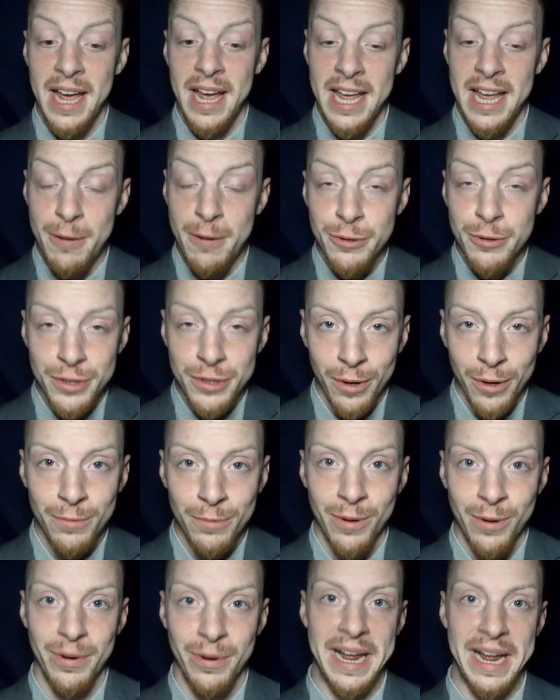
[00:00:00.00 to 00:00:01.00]
He was told
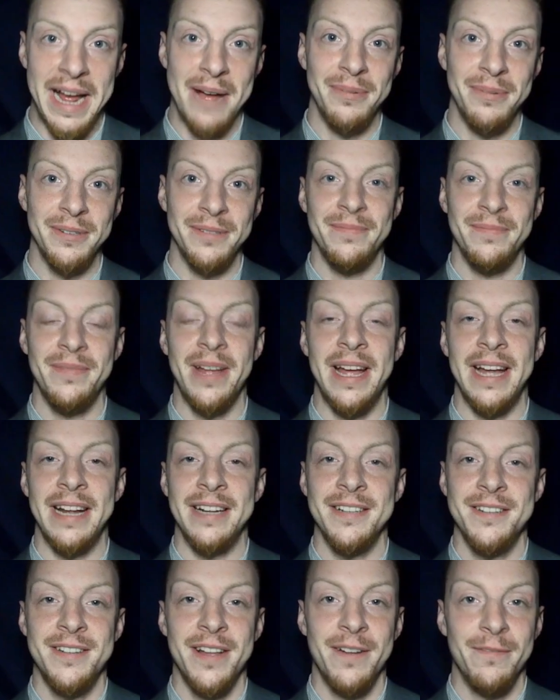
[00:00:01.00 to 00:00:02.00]
what would happen, and
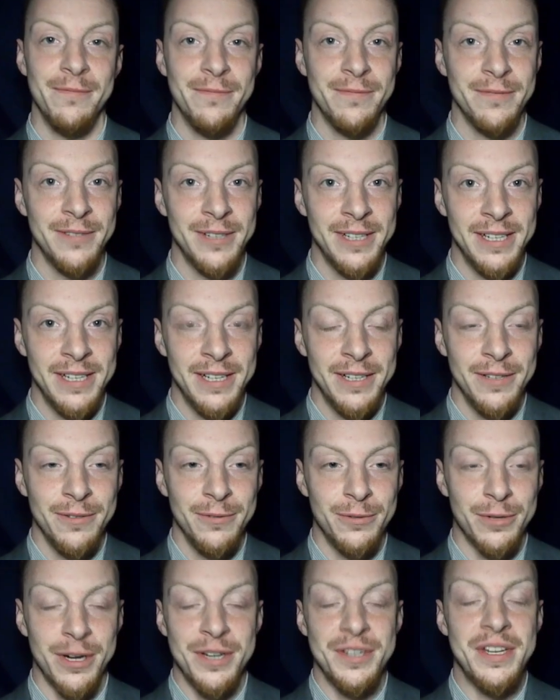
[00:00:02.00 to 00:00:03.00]
instead of
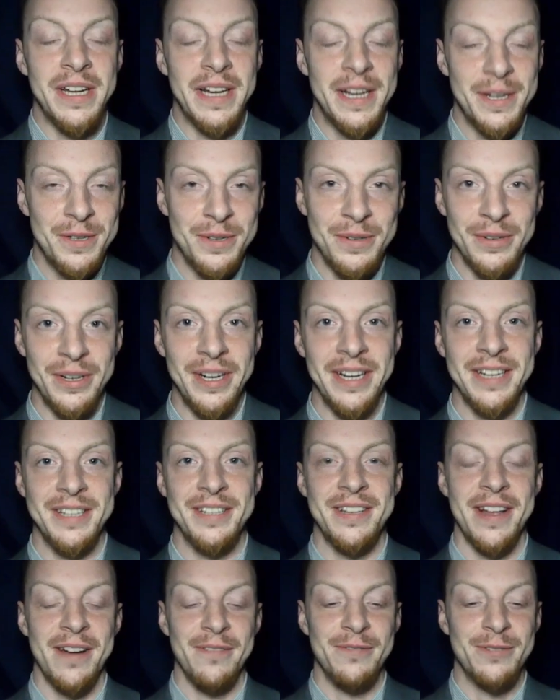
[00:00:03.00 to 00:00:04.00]
trusting history,
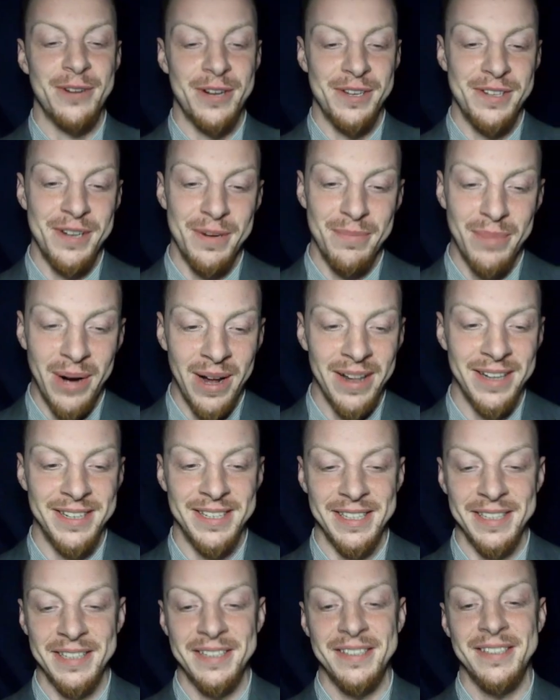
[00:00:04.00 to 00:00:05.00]
instead of trusting
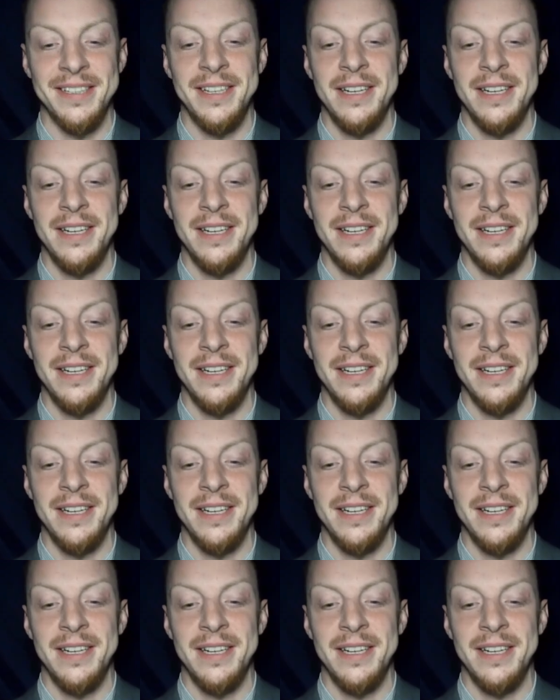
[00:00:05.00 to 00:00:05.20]
politics,